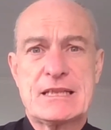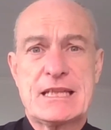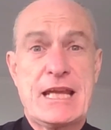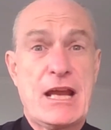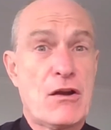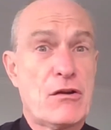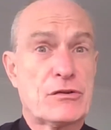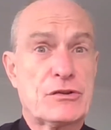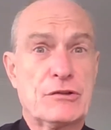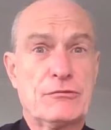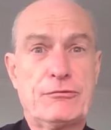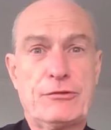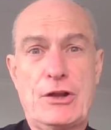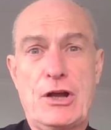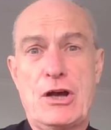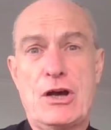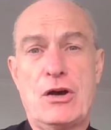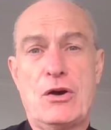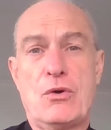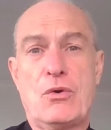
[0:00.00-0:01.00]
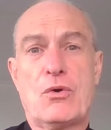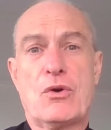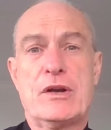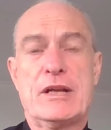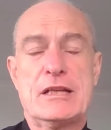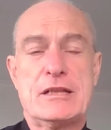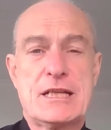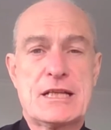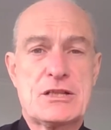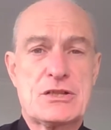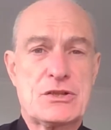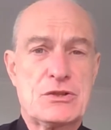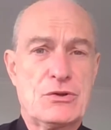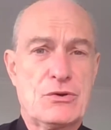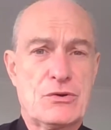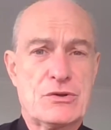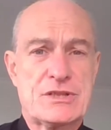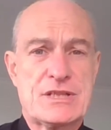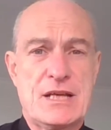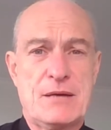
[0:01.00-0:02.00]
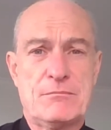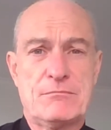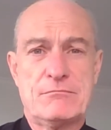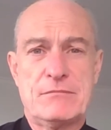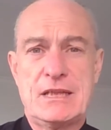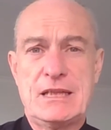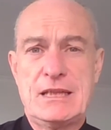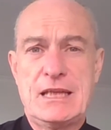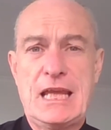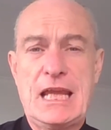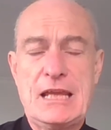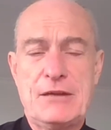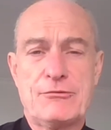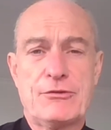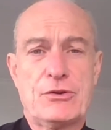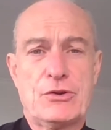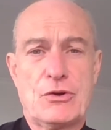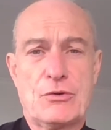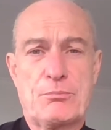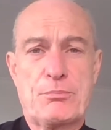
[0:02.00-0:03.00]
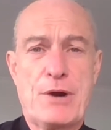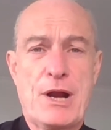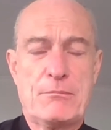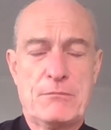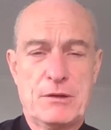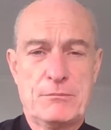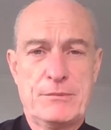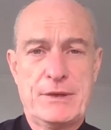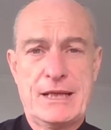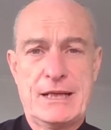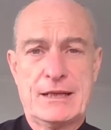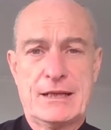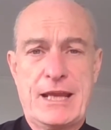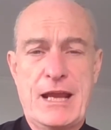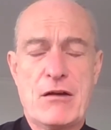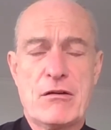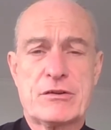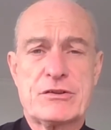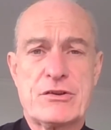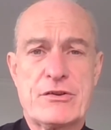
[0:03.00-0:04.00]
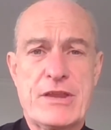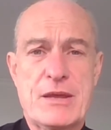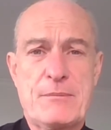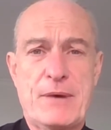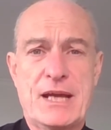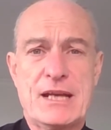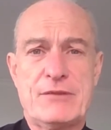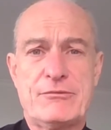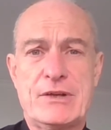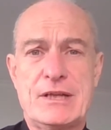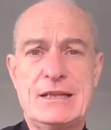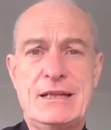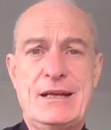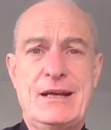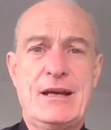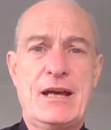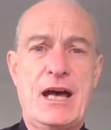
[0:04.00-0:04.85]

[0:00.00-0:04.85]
character flaw or an addiction or some evil or problem in a character that might have a